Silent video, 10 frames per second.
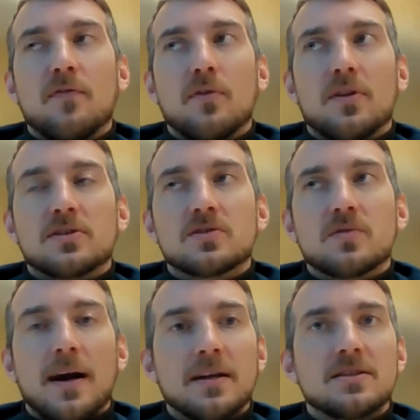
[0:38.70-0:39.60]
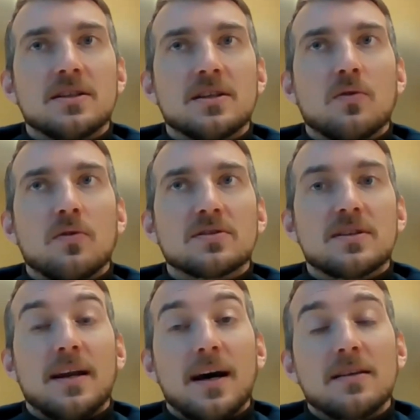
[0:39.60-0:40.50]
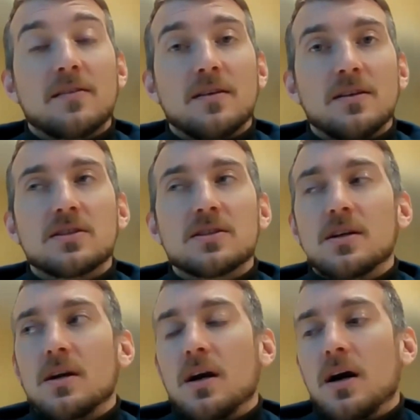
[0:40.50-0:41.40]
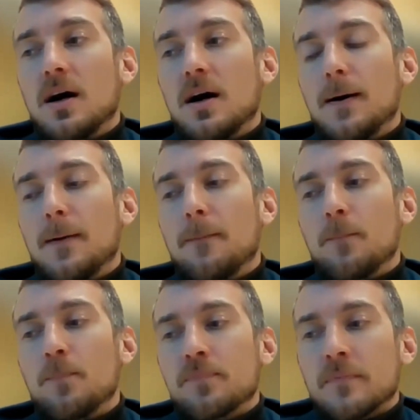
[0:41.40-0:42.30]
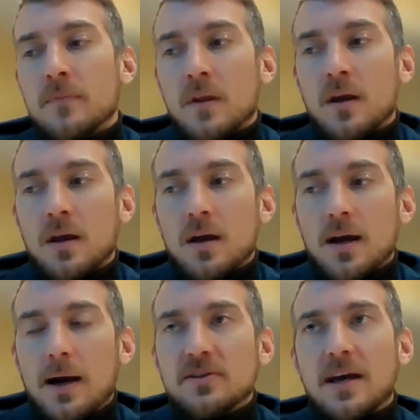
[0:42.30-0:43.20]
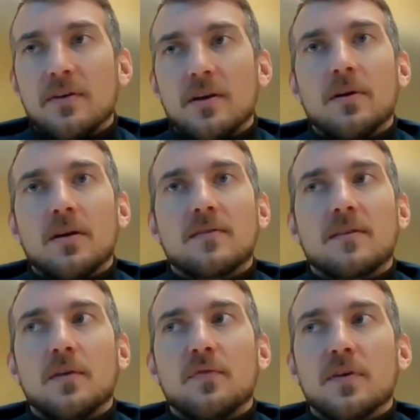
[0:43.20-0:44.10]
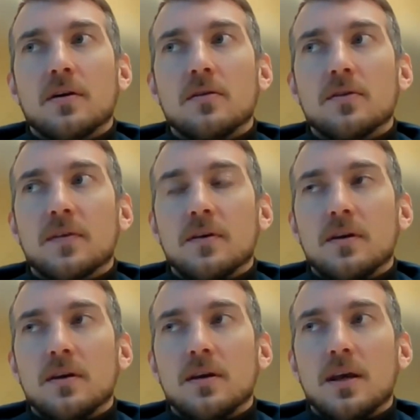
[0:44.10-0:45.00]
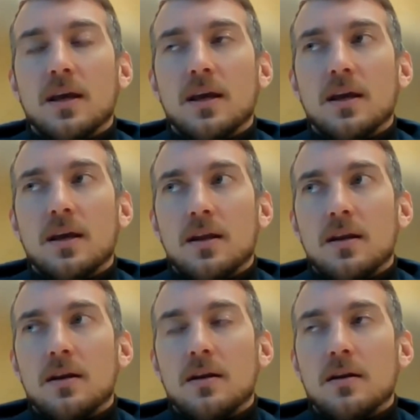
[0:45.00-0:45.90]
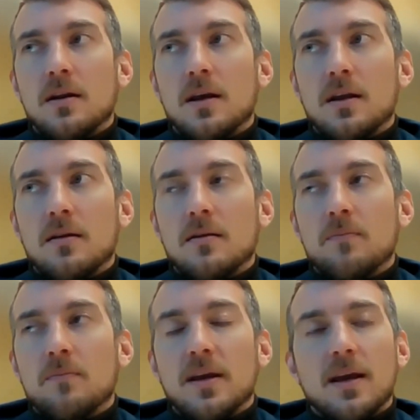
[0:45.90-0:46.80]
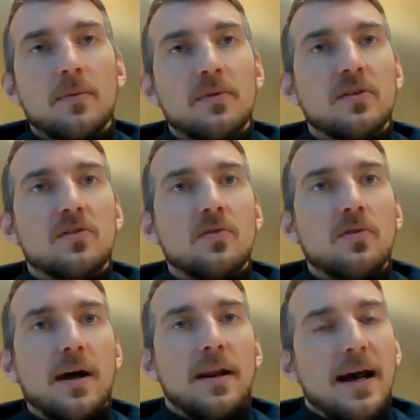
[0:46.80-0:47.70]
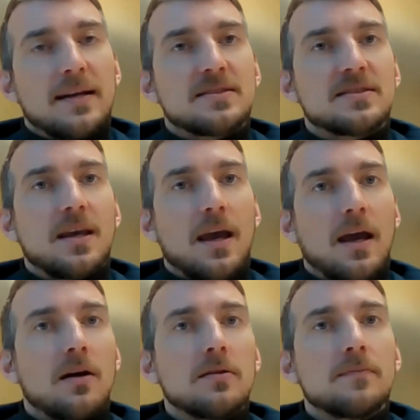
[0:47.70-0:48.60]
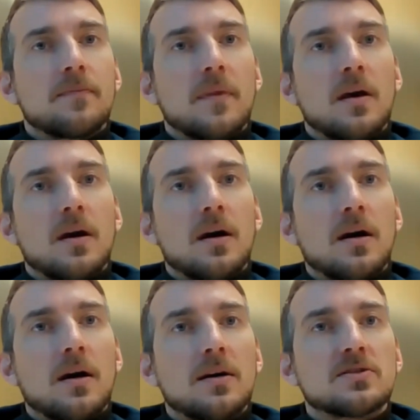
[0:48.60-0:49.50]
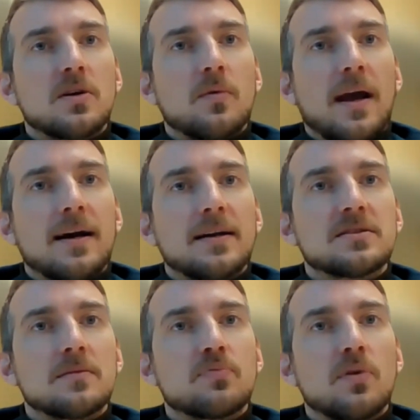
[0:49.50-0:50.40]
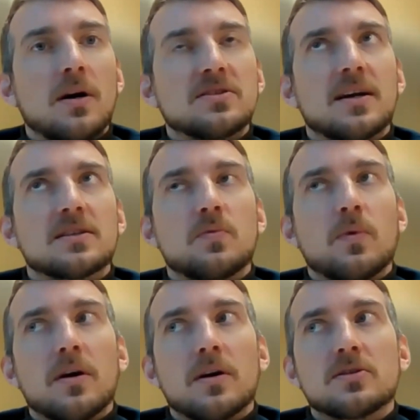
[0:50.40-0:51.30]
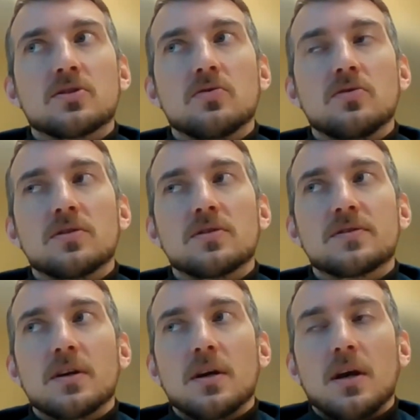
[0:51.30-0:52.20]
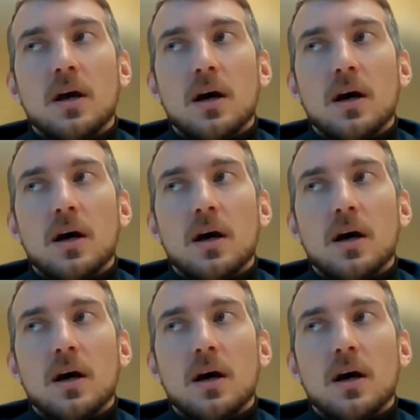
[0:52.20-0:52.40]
for the strategy course that I teach, I was having a bit of difficulty in being able to do that at scale. So we had some projects where students